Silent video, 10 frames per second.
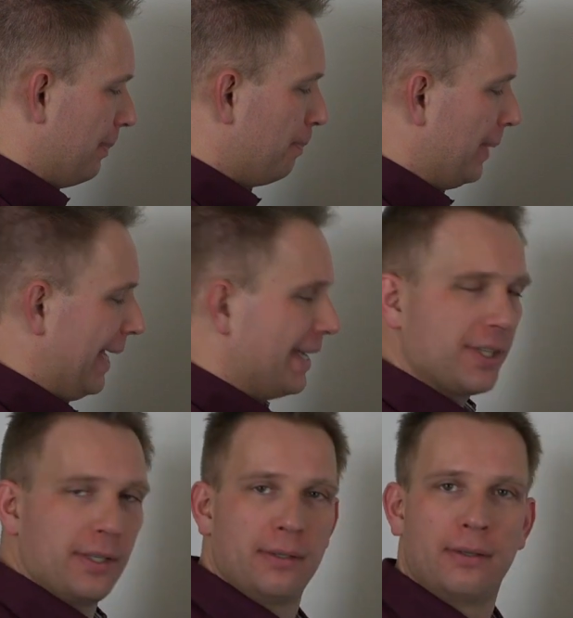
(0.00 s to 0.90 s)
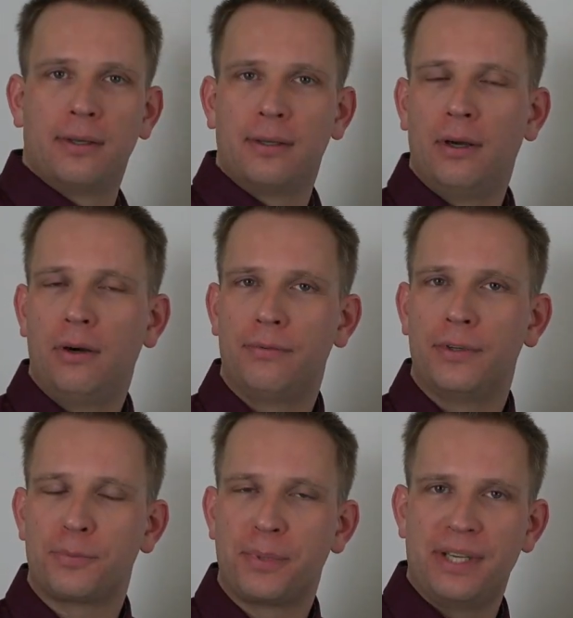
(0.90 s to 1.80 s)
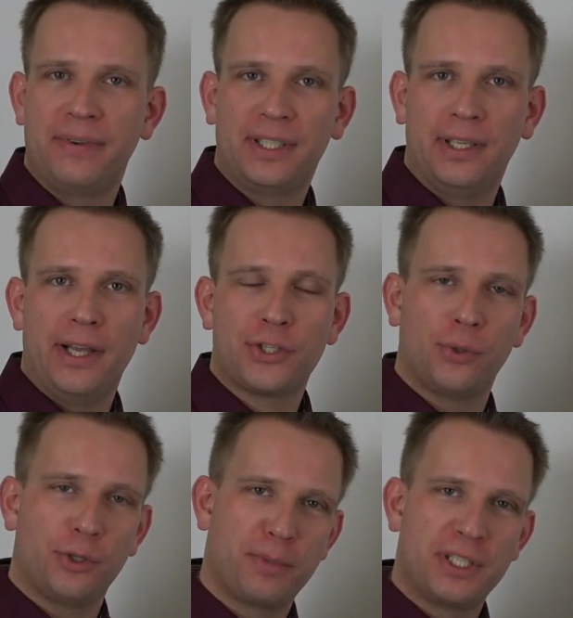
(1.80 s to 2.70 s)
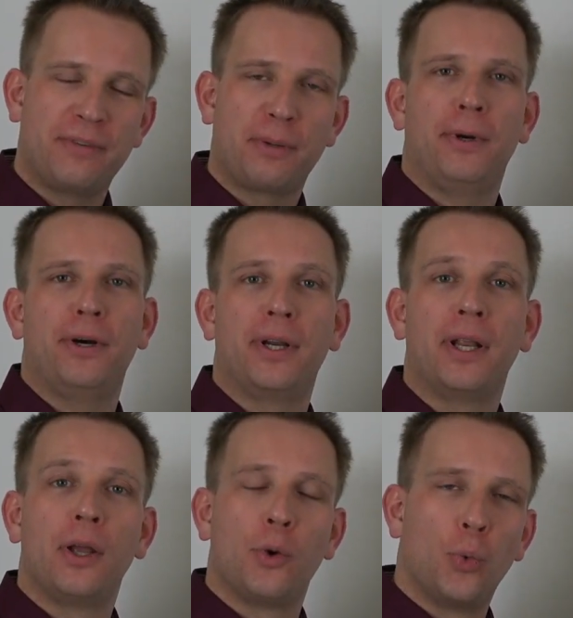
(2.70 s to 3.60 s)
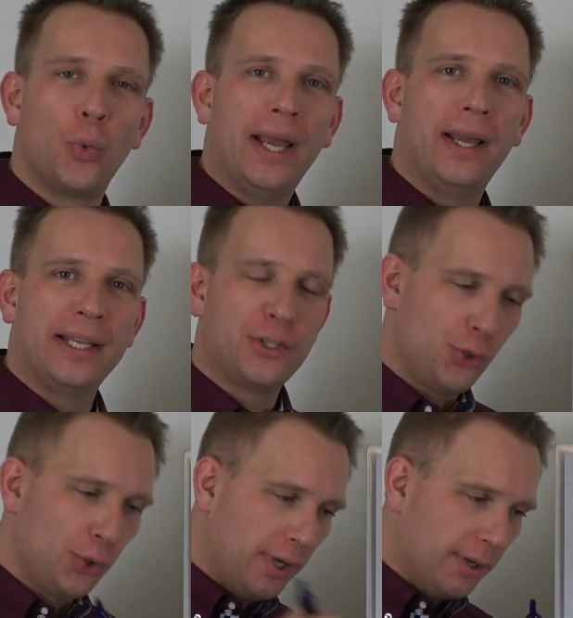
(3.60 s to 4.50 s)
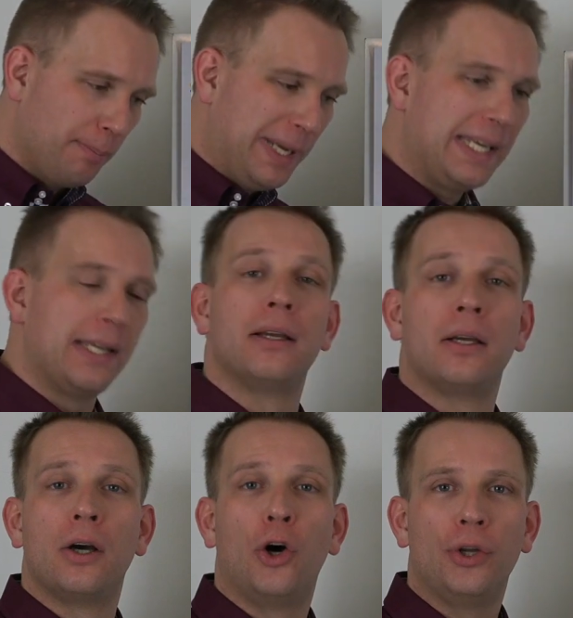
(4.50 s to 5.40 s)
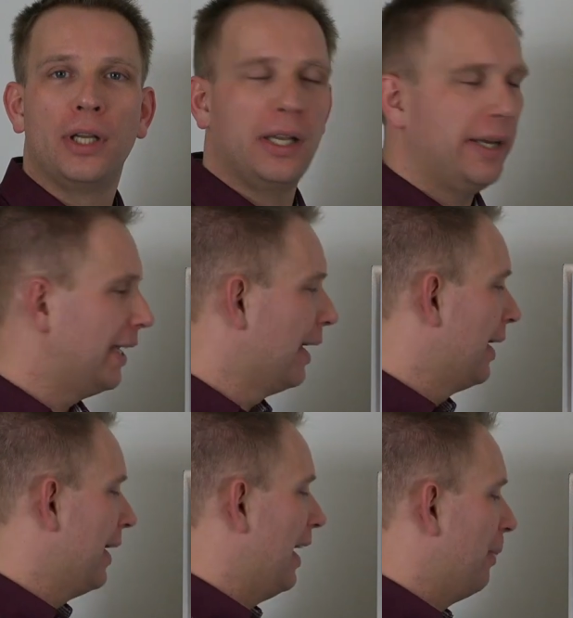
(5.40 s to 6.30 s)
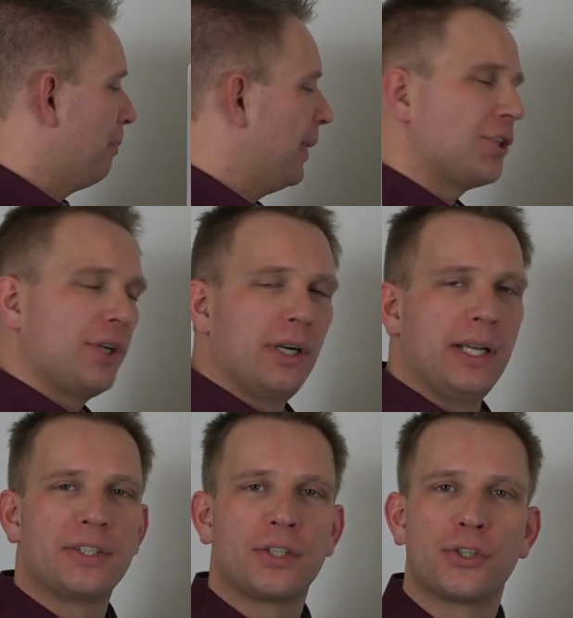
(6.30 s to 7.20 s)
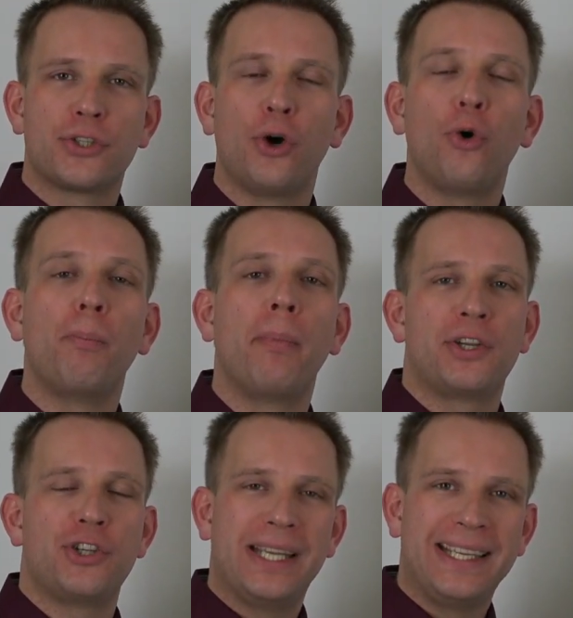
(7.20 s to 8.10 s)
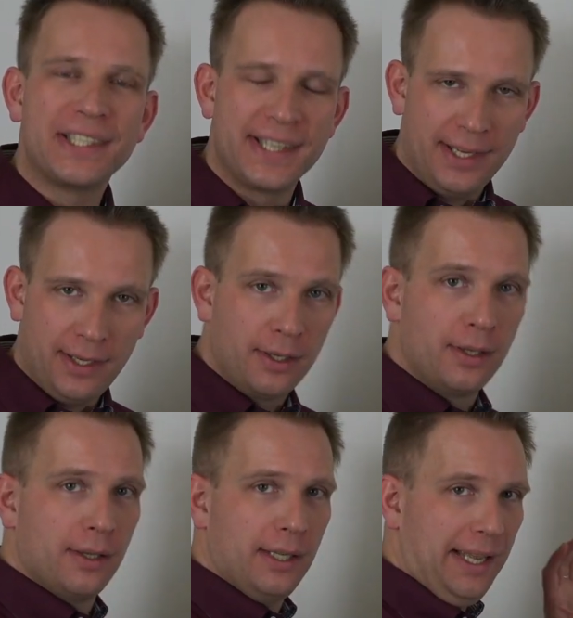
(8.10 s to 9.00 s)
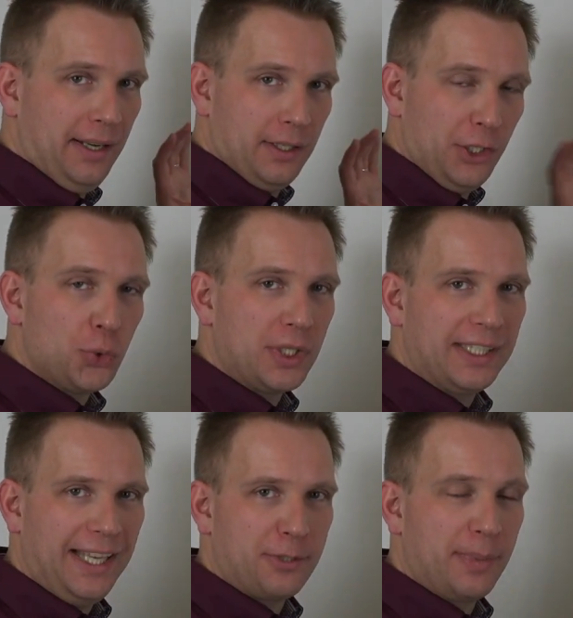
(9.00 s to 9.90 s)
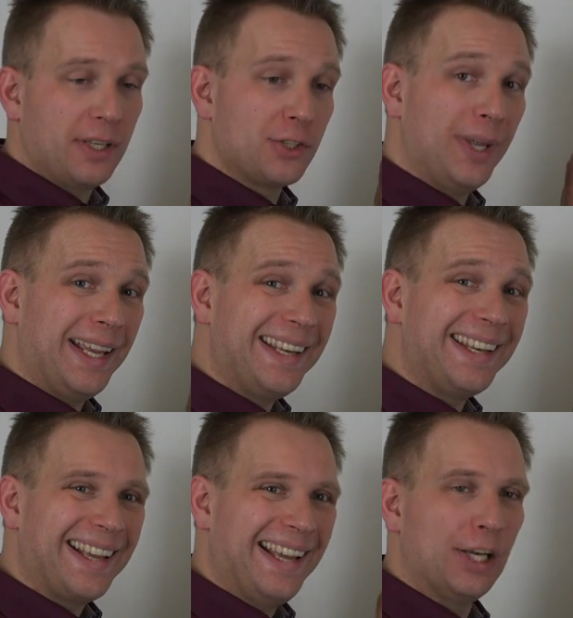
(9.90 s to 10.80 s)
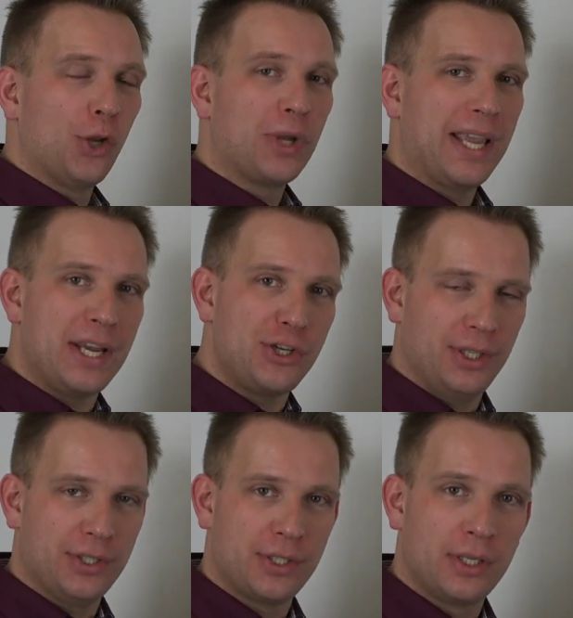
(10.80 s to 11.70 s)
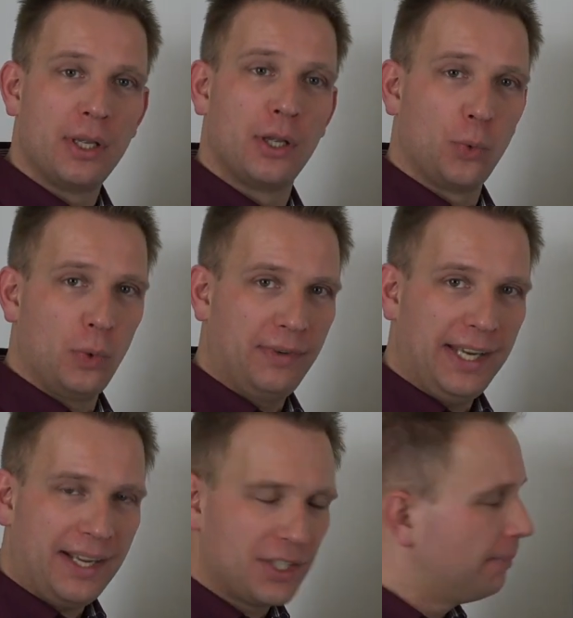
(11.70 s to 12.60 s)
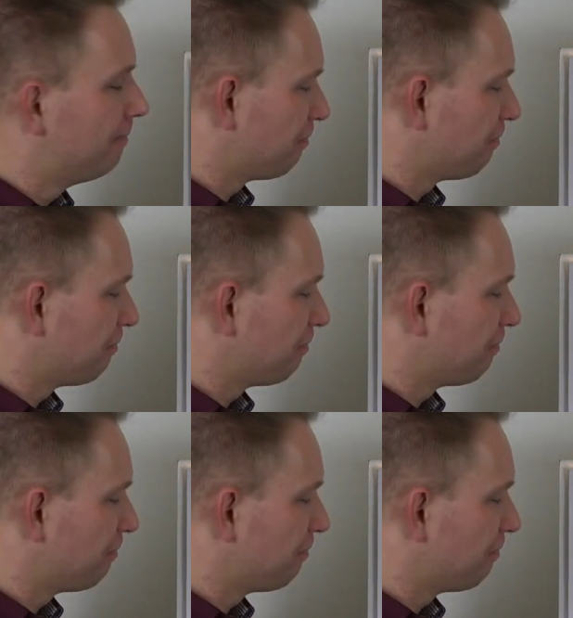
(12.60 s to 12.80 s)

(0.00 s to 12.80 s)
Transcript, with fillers: place of a specific task or specific part where it should be on a line, a picture is so much easier than using text because to indicate locations with text,